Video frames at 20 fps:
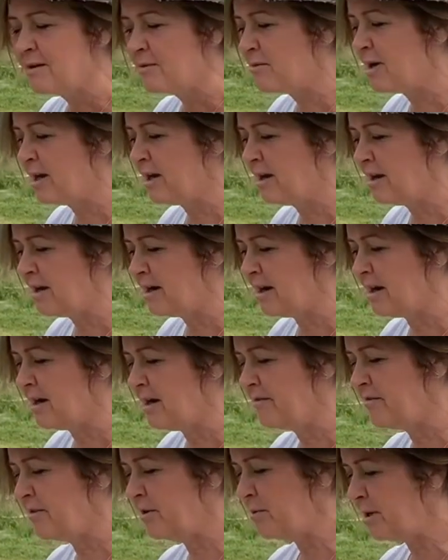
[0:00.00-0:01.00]
Well,
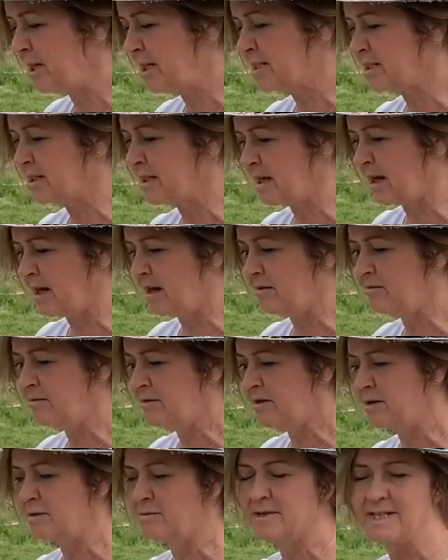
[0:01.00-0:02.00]
a few weeks ago
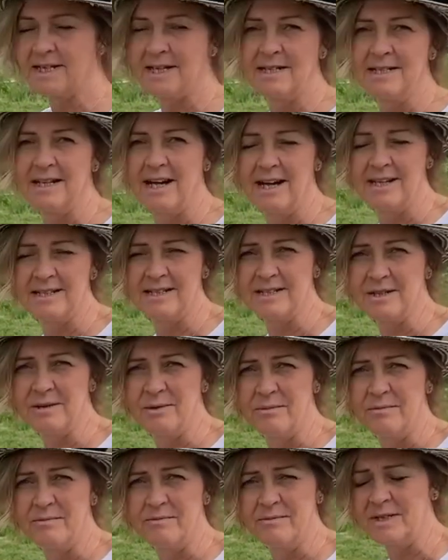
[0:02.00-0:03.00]
you were sent out
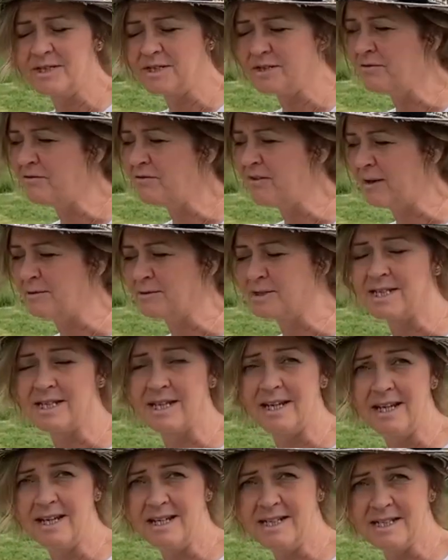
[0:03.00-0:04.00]
some sunflower
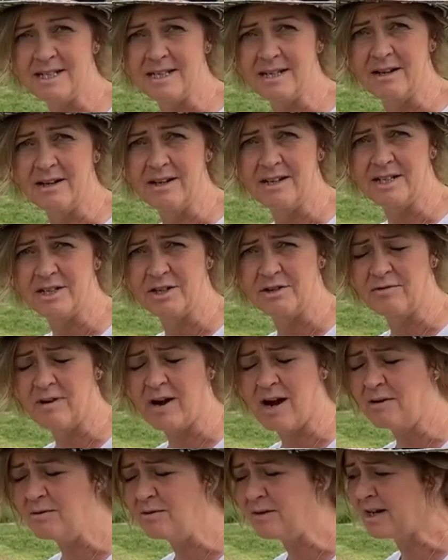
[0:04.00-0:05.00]
seeds to
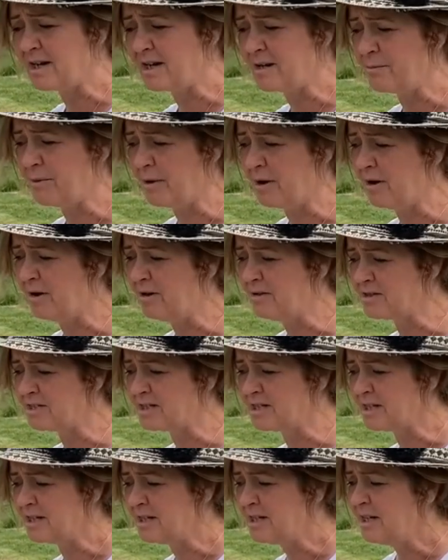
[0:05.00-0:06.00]
grow in a
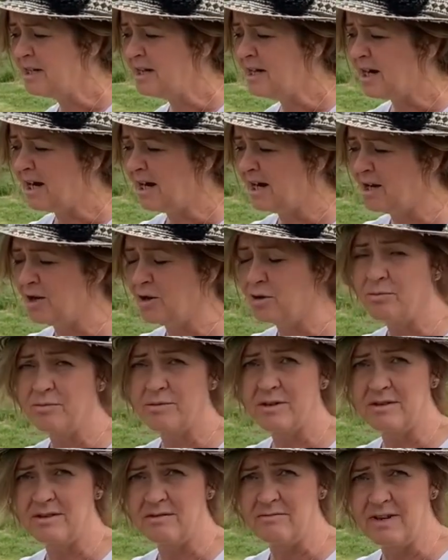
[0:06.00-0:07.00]
pot. I hope
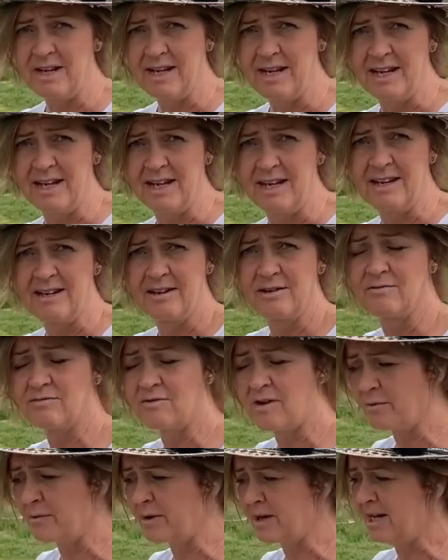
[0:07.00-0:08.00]
that they're really
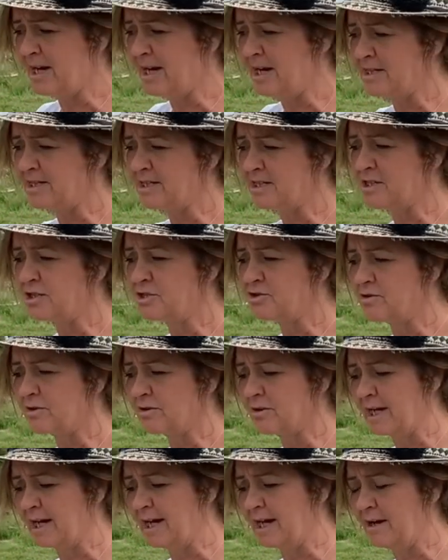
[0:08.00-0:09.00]
growing nice and
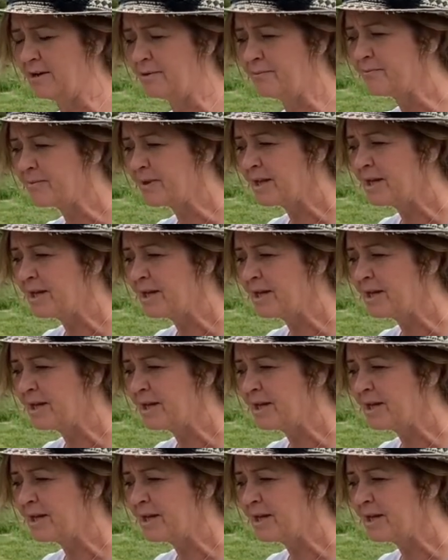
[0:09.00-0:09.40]
strong now.